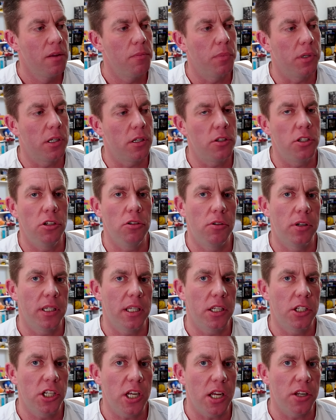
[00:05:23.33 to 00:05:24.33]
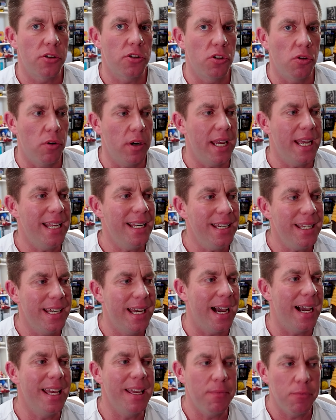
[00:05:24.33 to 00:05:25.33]
because you can adjust your
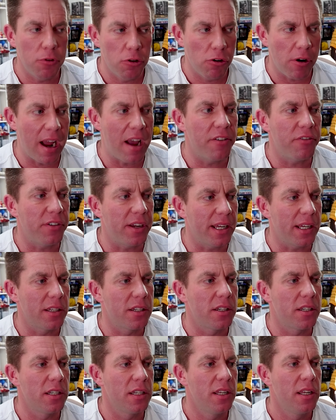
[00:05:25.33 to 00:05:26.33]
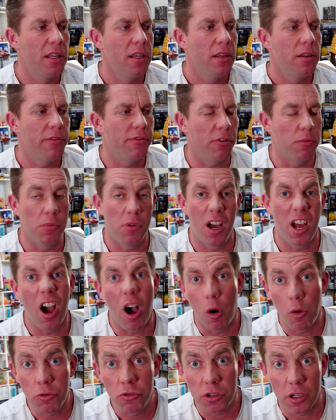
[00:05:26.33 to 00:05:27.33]
in-game graphics from like
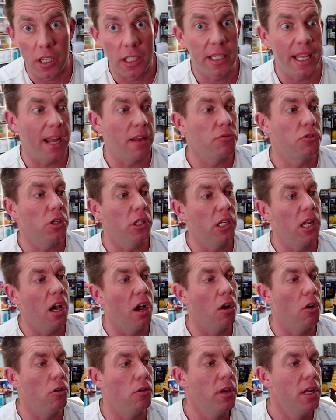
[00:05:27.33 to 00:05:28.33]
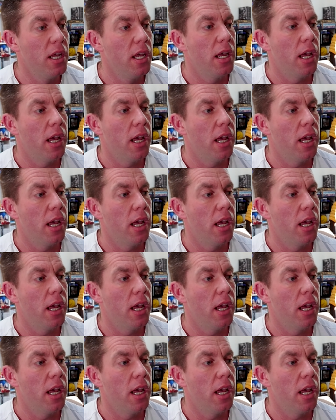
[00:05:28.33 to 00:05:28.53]
ultra down to low,